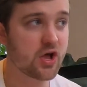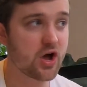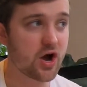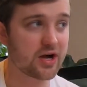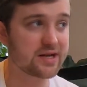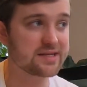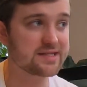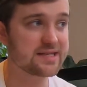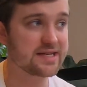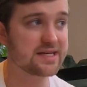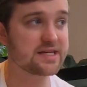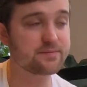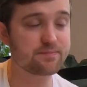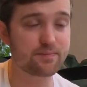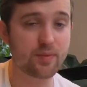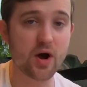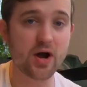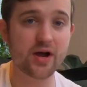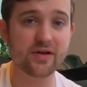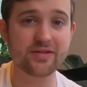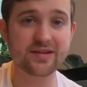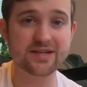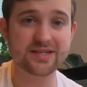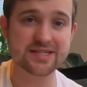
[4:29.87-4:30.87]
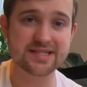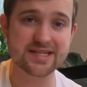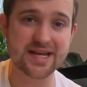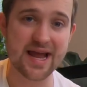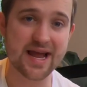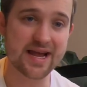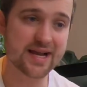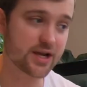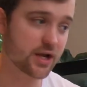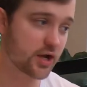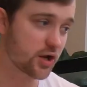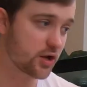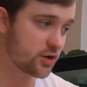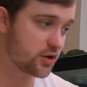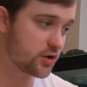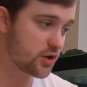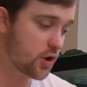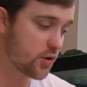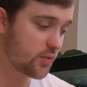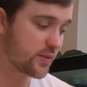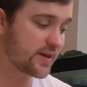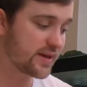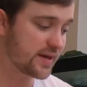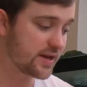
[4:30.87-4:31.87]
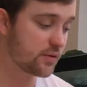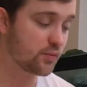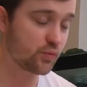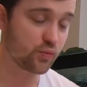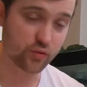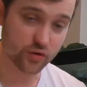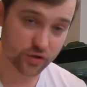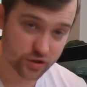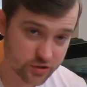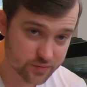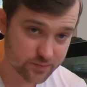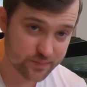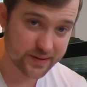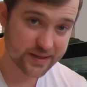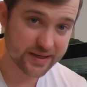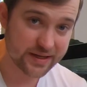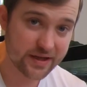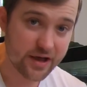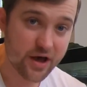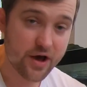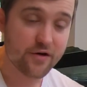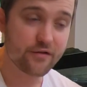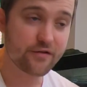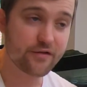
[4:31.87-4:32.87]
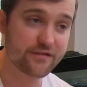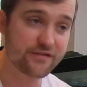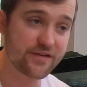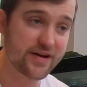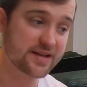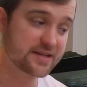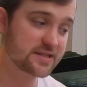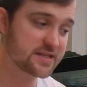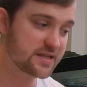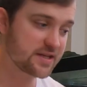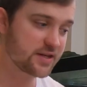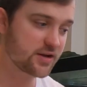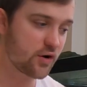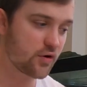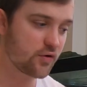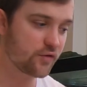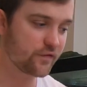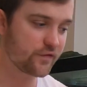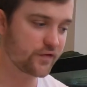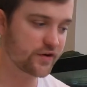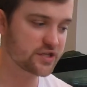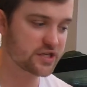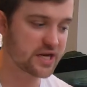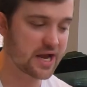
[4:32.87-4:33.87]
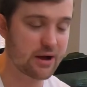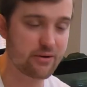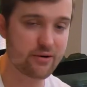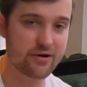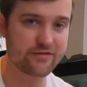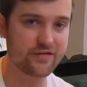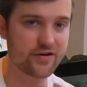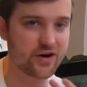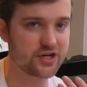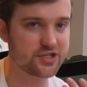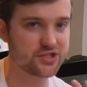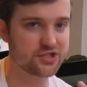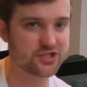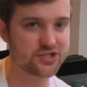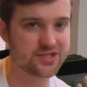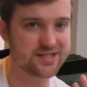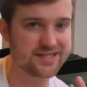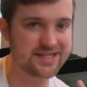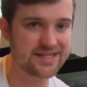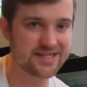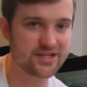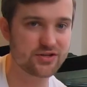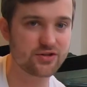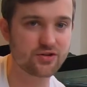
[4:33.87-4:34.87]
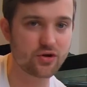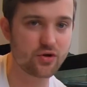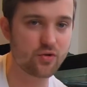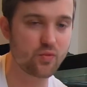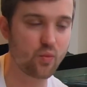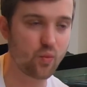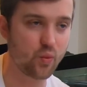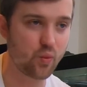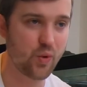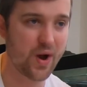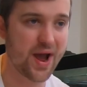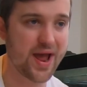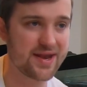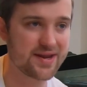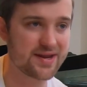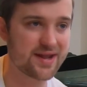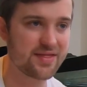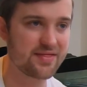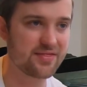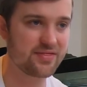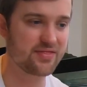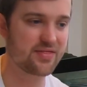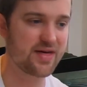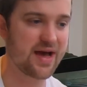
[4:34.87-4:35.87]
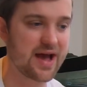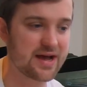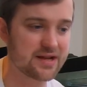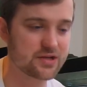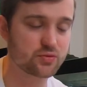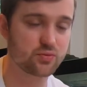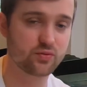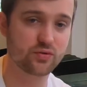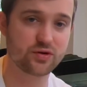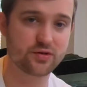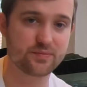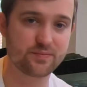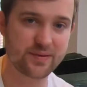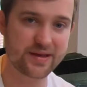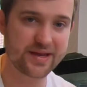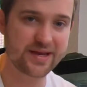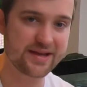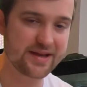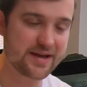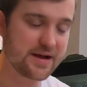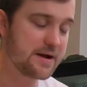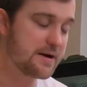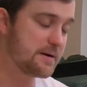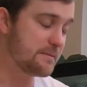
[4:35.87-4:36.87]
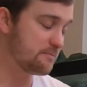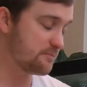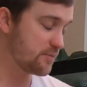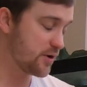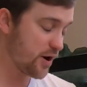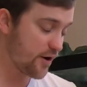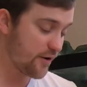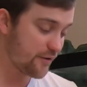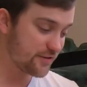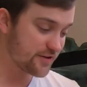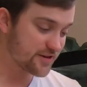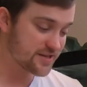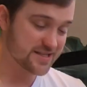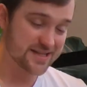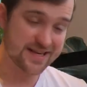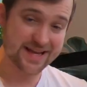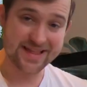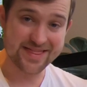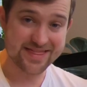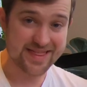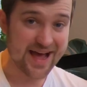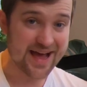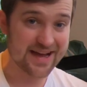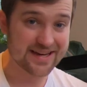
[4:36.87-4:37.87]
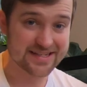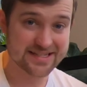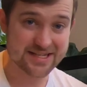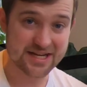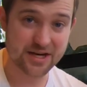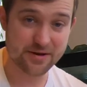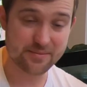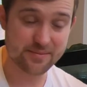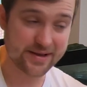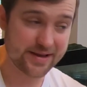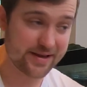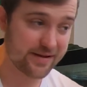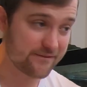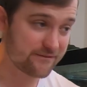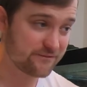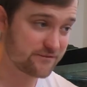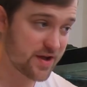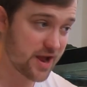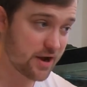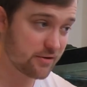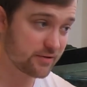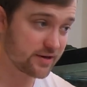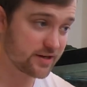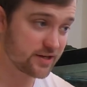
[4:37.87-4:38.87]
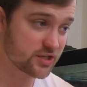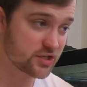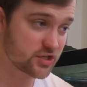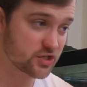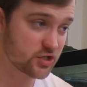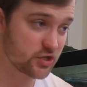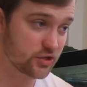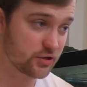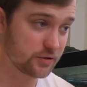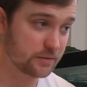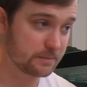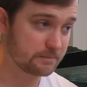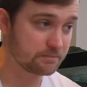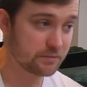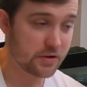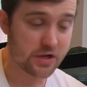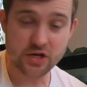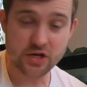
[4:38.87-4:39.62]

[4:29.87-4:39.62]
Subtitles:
I did buy this tank knowing it would be for fancy goldfish, however I just didn't know when that would be. But obviously that is going to be very soon.